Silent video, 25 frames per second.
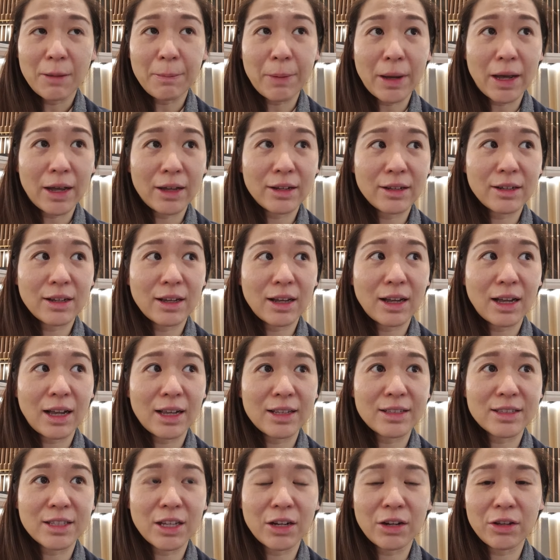But
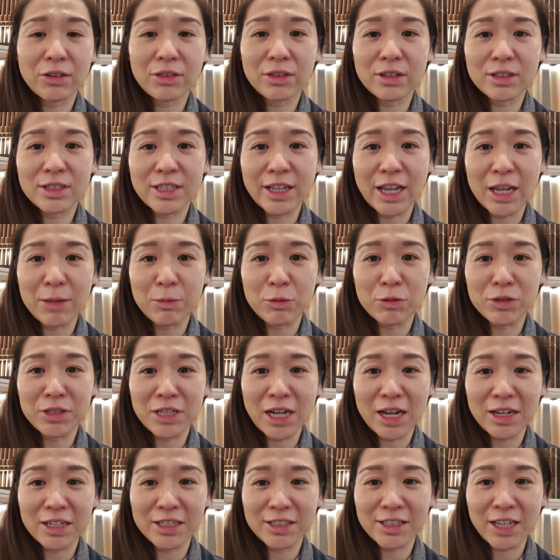I sat on the table,
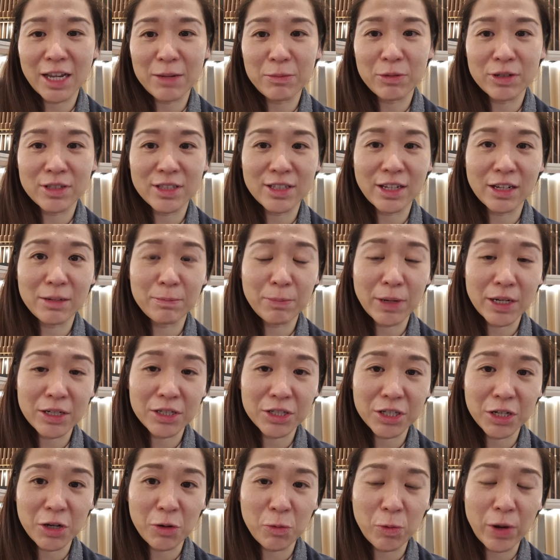dining table, and started
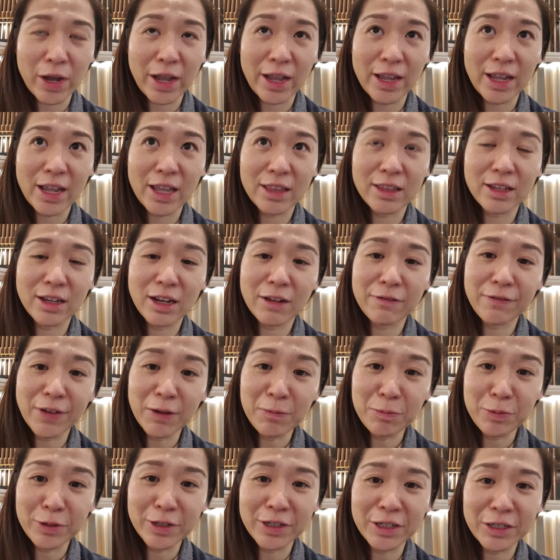punching away. And then I
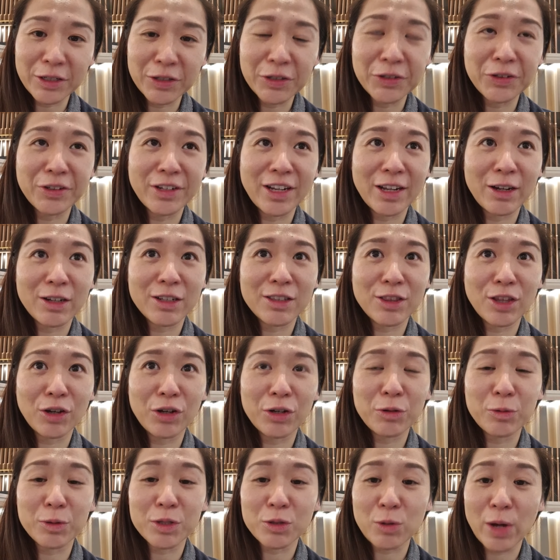felt pretty good. I
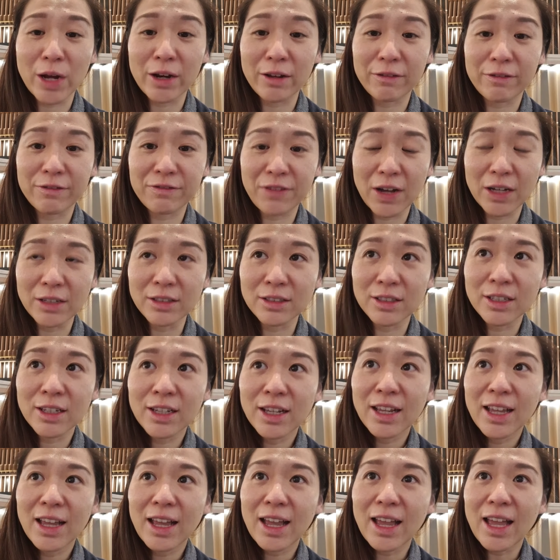thought it was kind of fun.
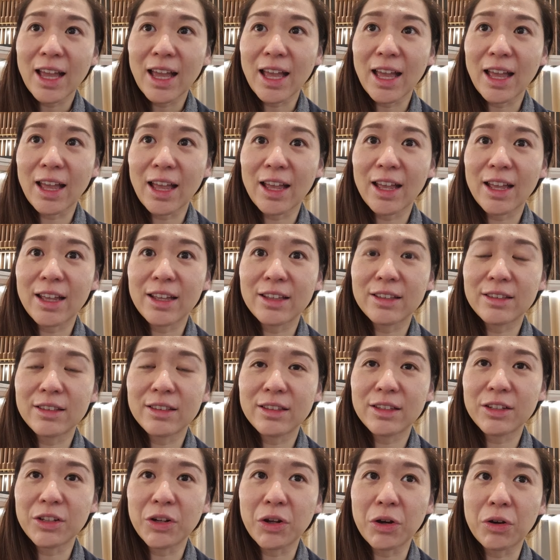
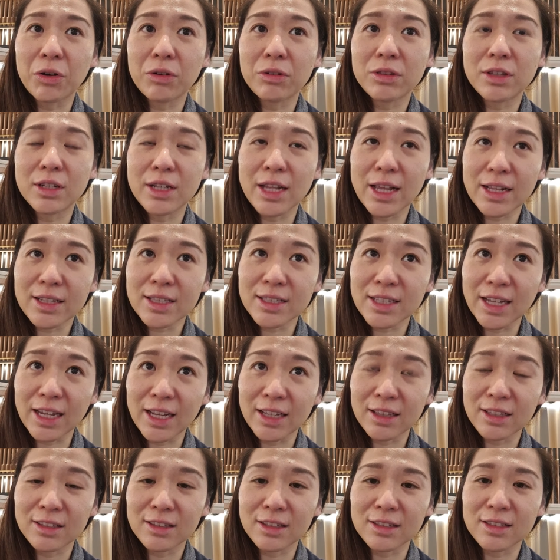And, you know, the next day
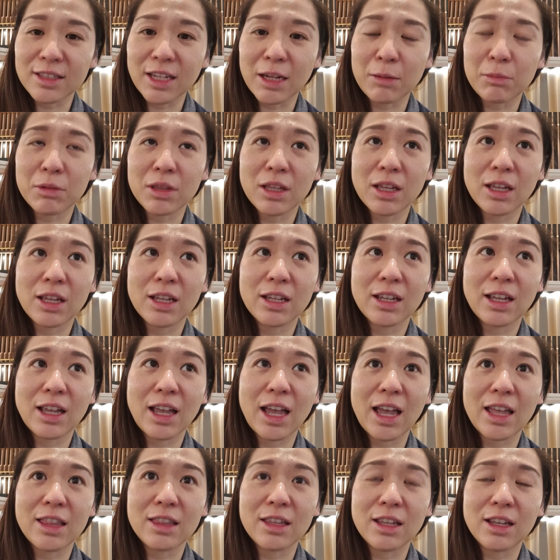I did the same thing.
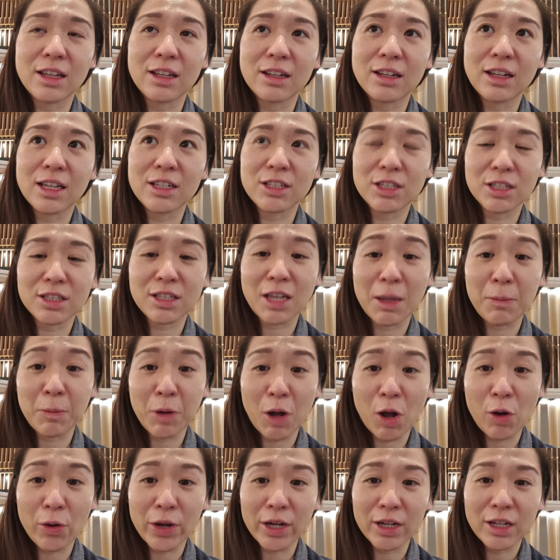And then it just
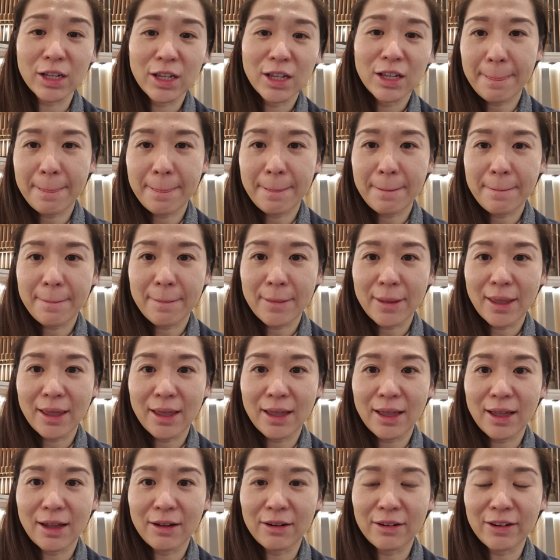kept going.
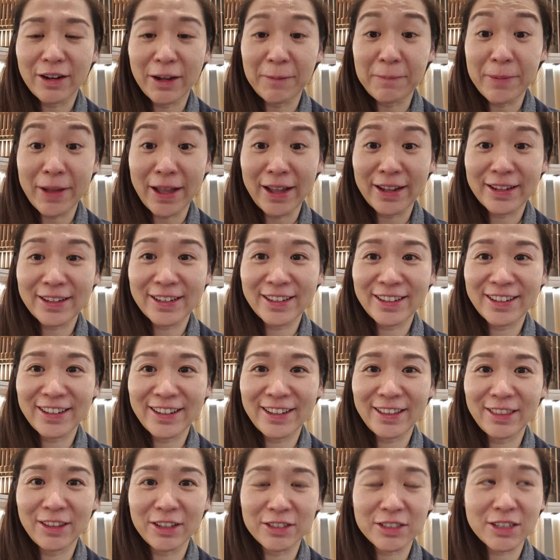I'm back.
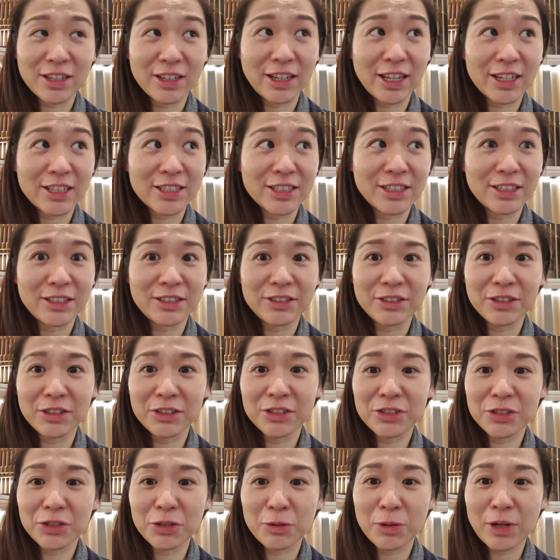Lost connection.
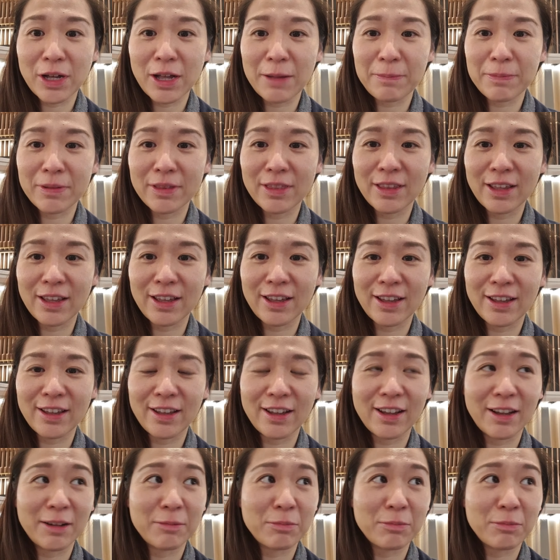Don't sure what happened there.